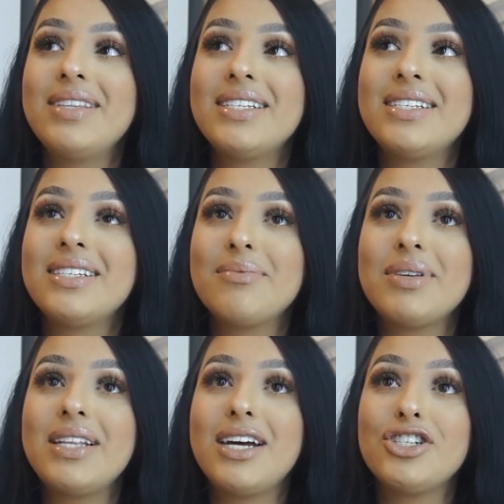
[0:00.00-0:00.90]
This is
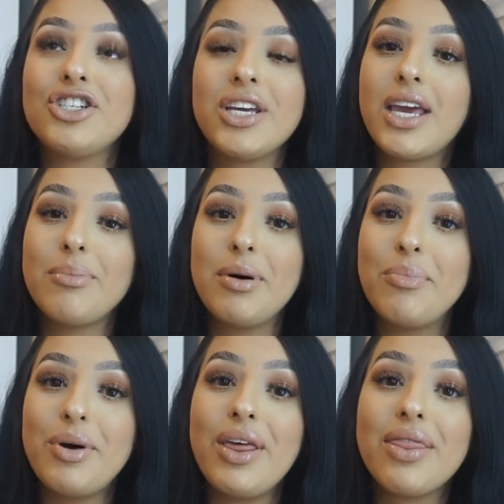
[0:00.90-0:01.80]
something that she came
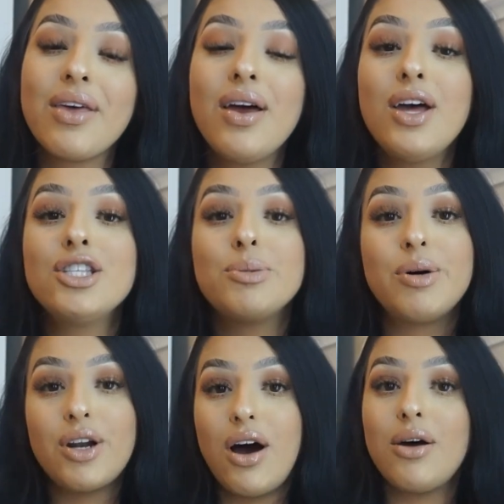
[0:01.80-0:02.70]
up with to
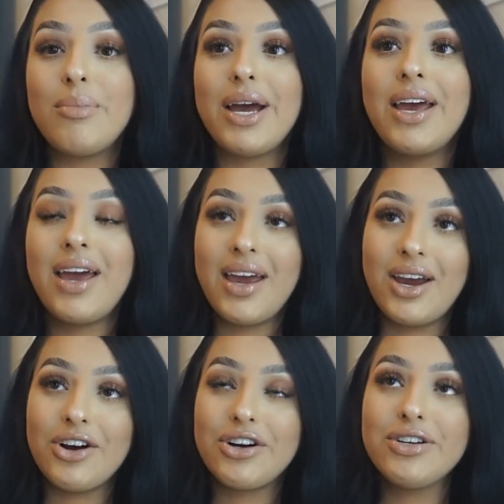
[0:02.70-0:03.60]
put on my
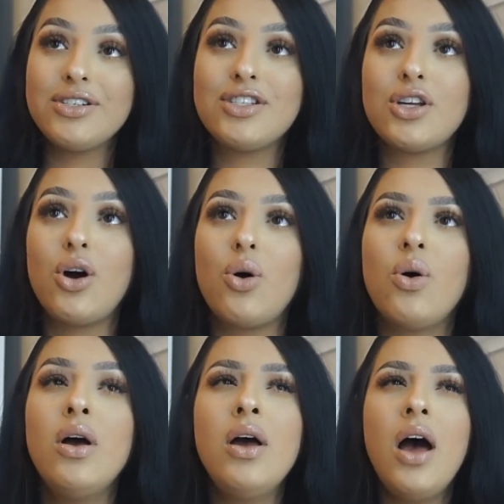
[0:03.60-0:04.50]
hair.
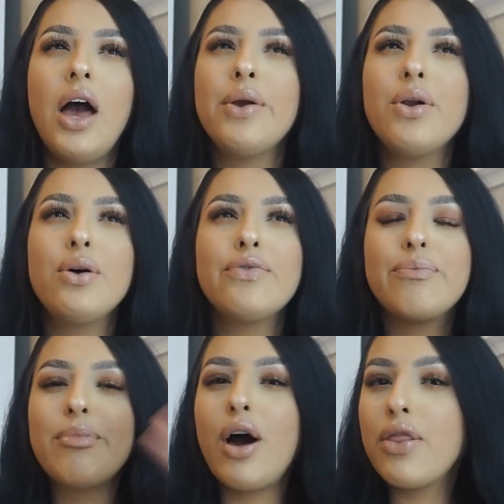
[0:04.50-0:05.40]
So I don't know
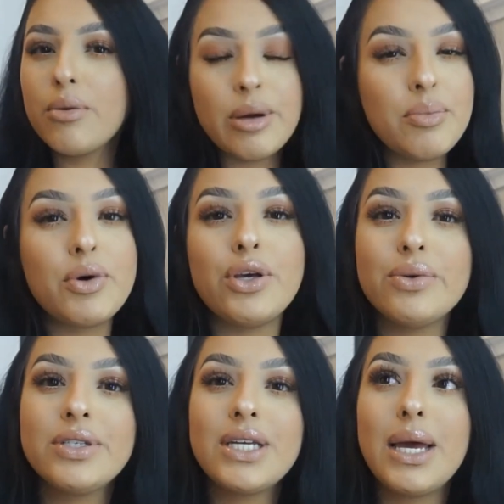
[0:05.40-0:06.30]
if other people
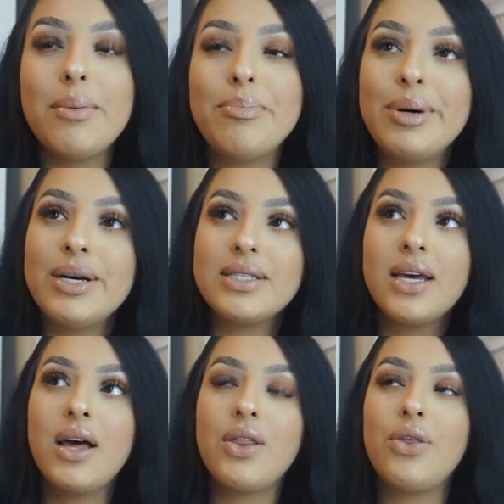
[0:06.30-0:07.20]
used it, but
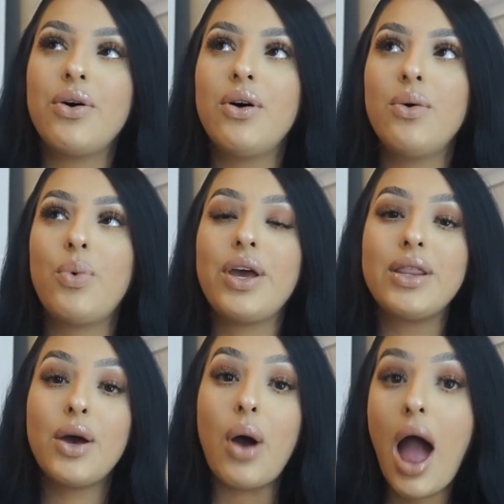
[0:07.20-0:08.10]
the way
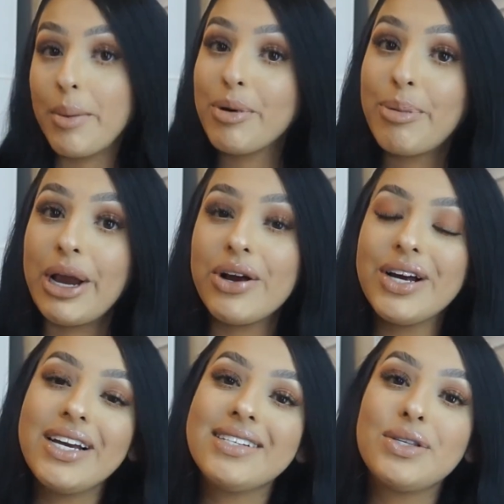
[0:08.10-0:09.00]
that I prepare
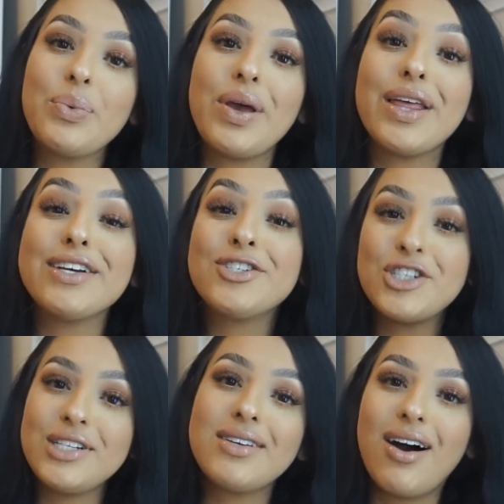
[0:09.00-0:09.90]
it is the way that
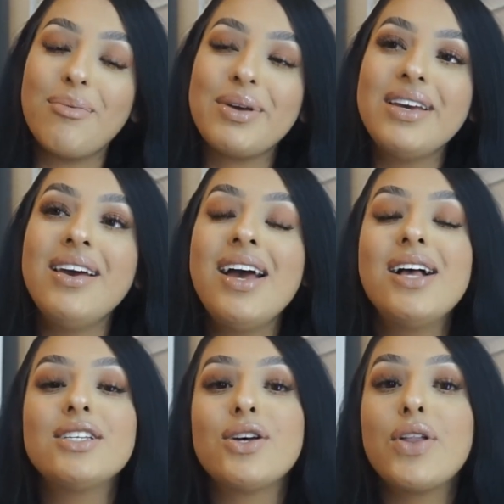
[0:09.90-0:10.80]
she taught me.
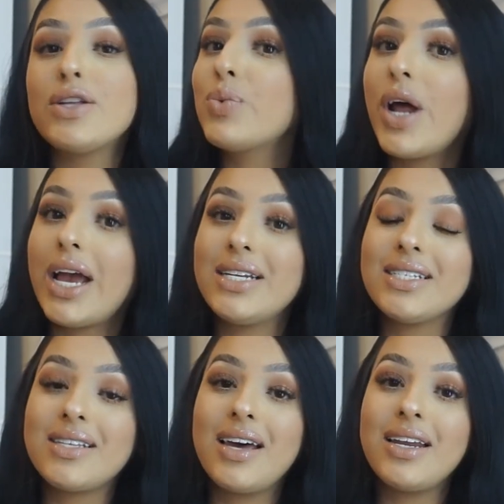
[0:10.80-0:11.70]
So that's when I
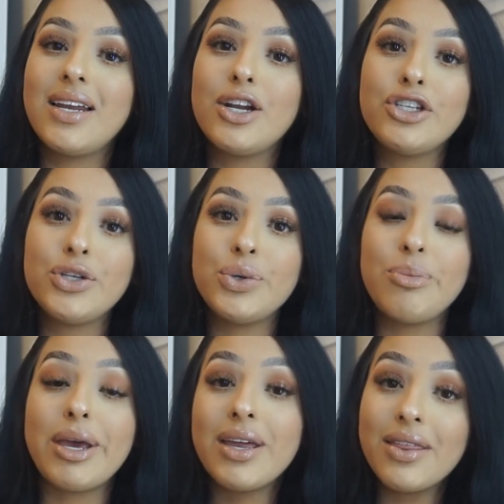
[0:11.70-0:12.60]
decided to
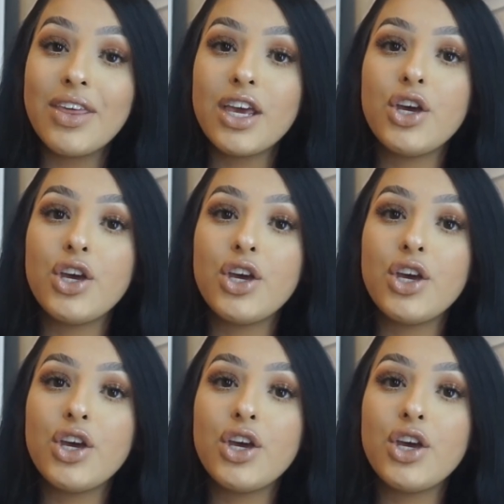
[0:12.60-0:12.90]
make it a thing.